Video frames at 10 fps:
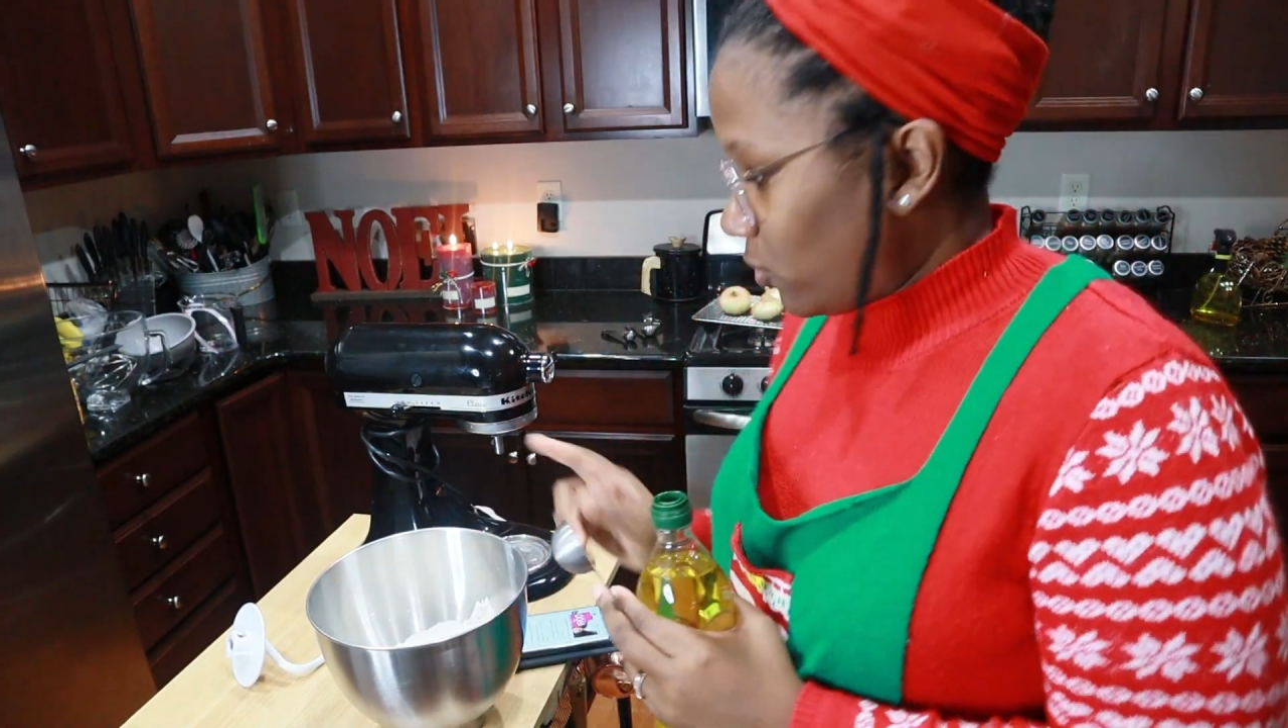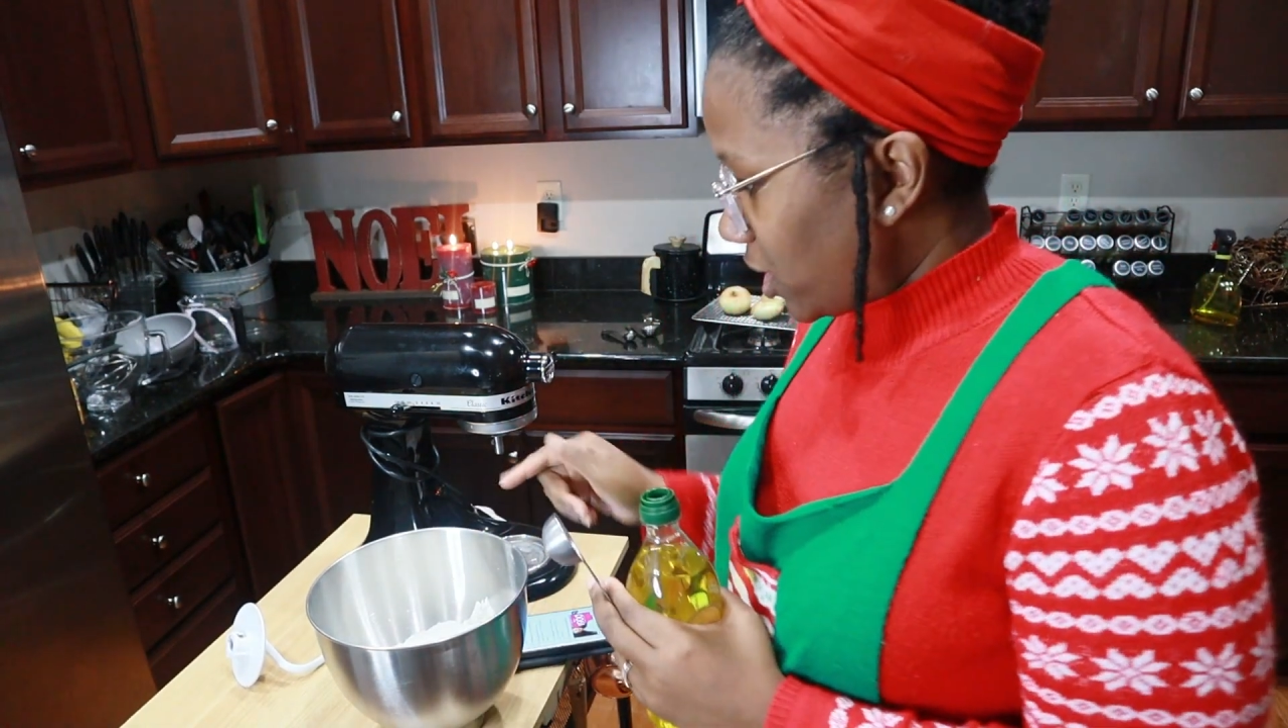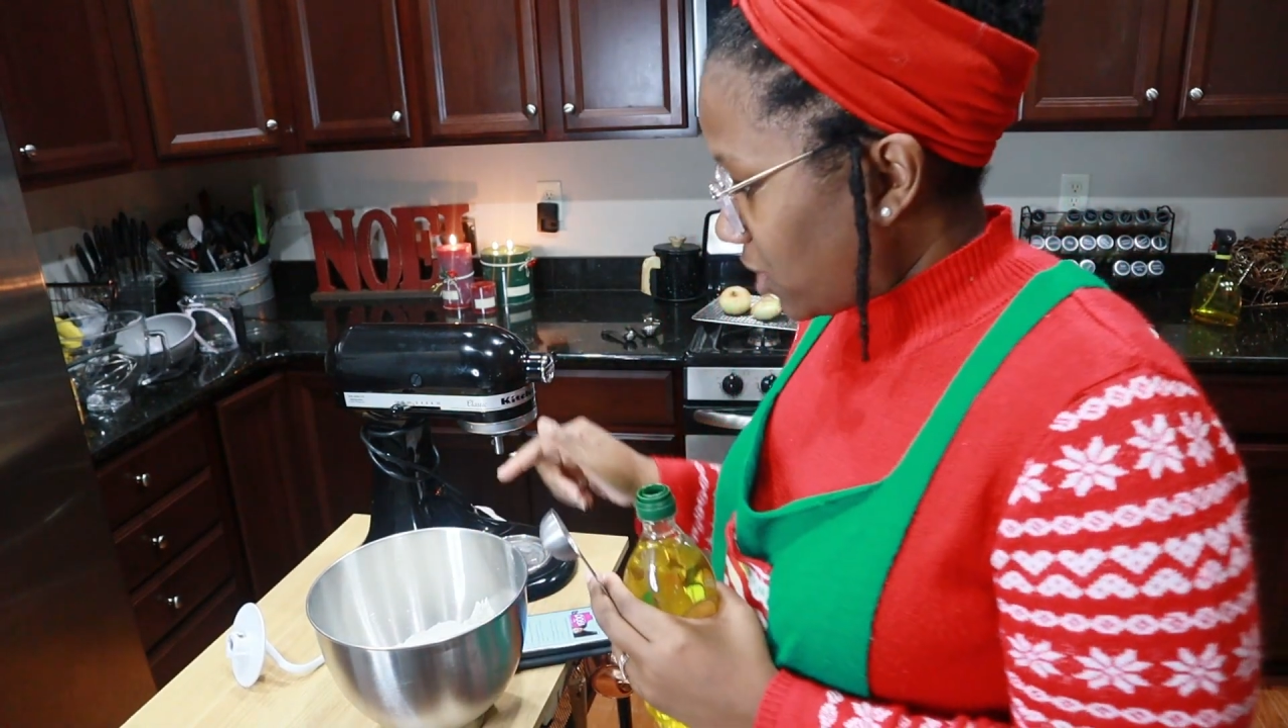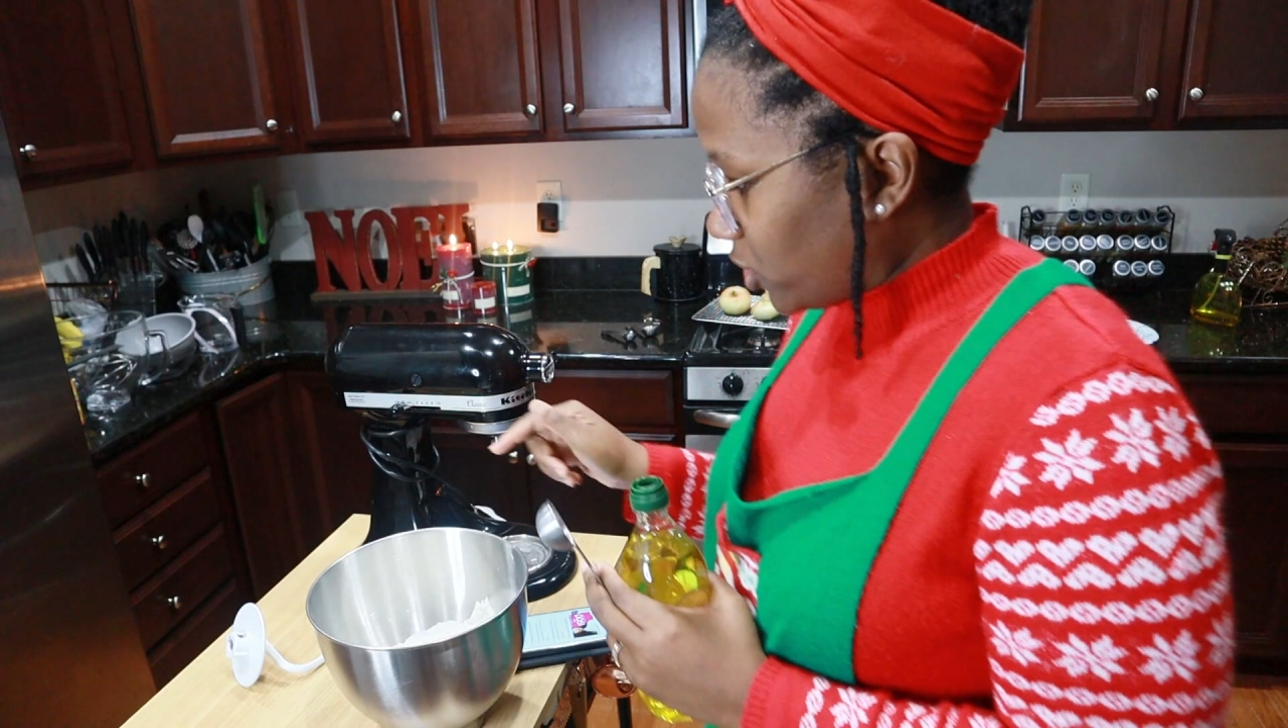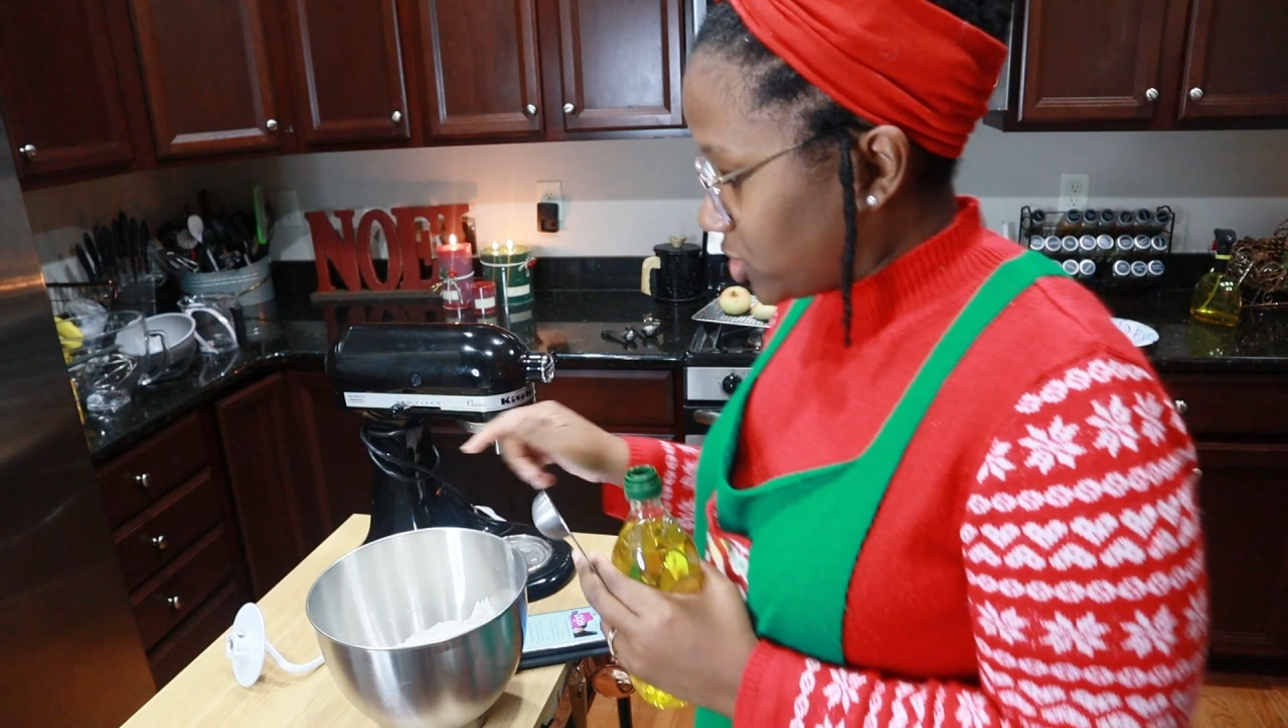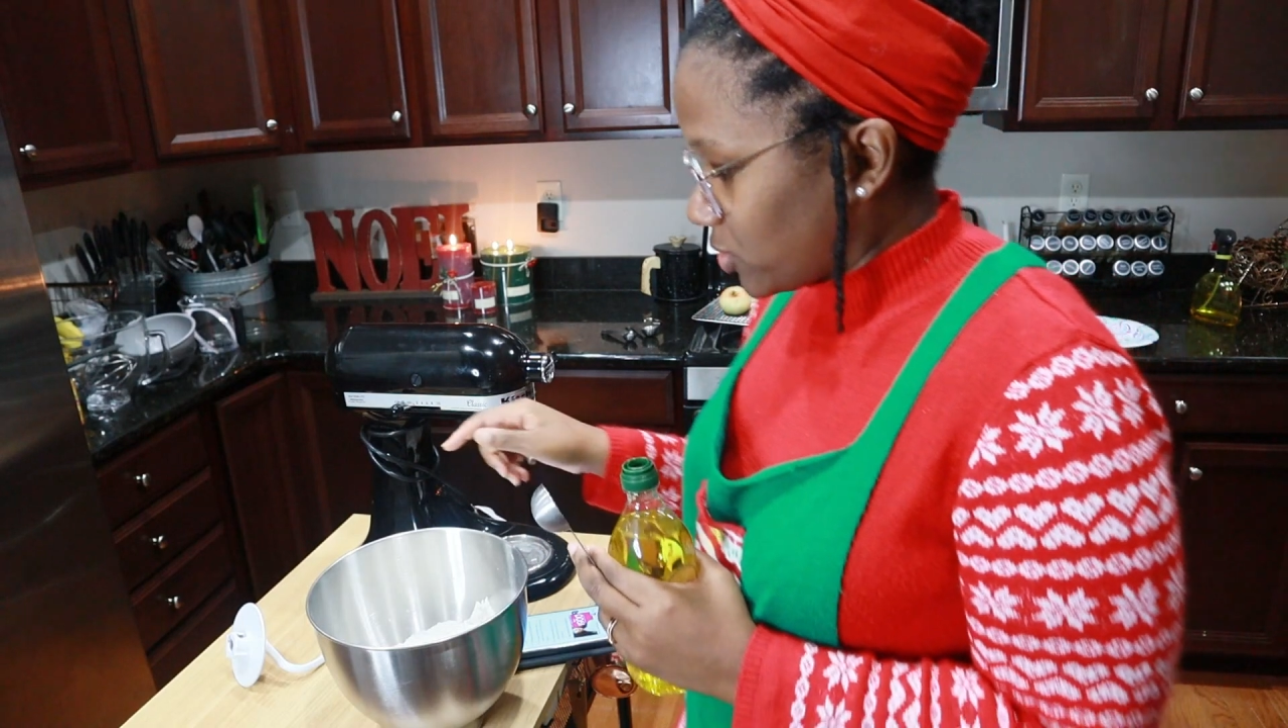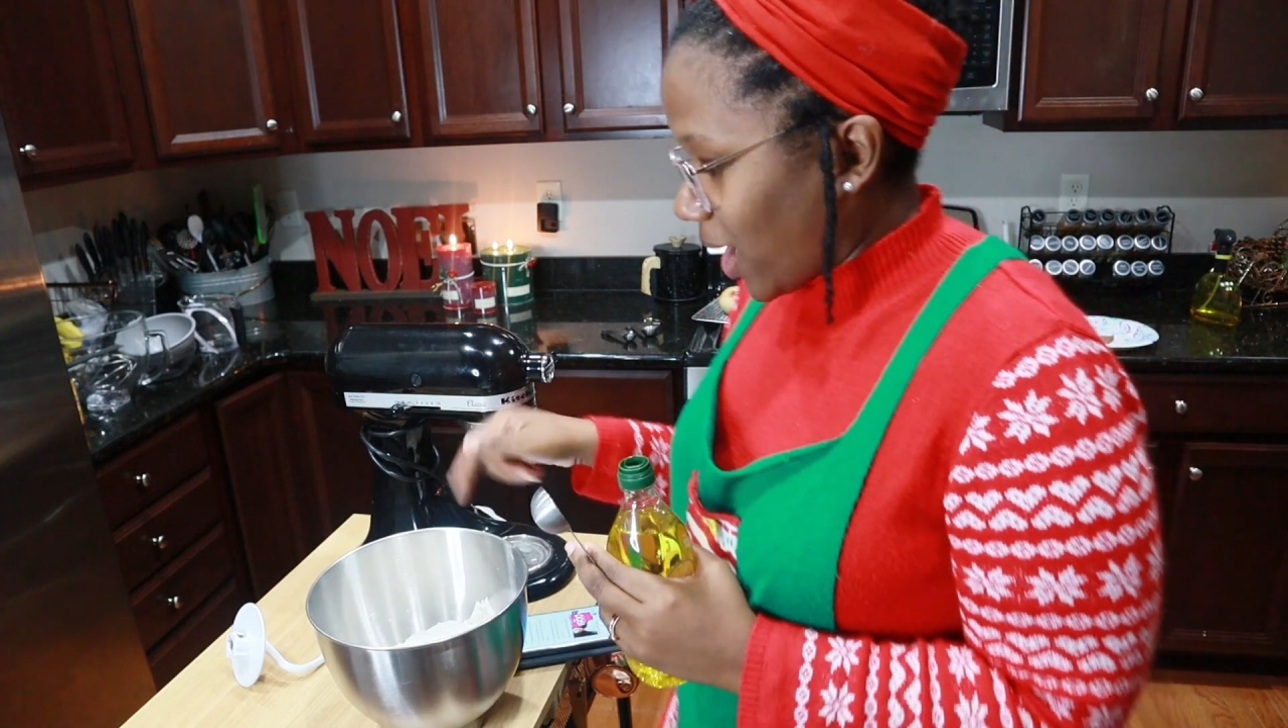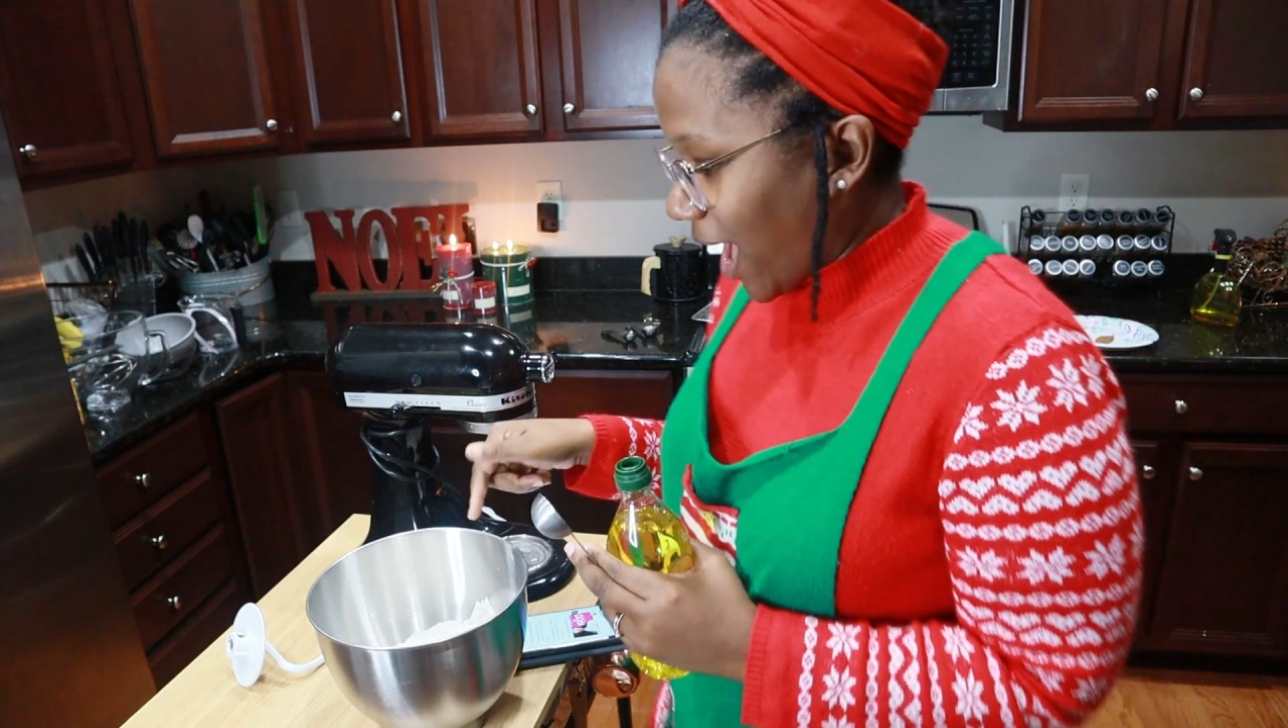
we're going to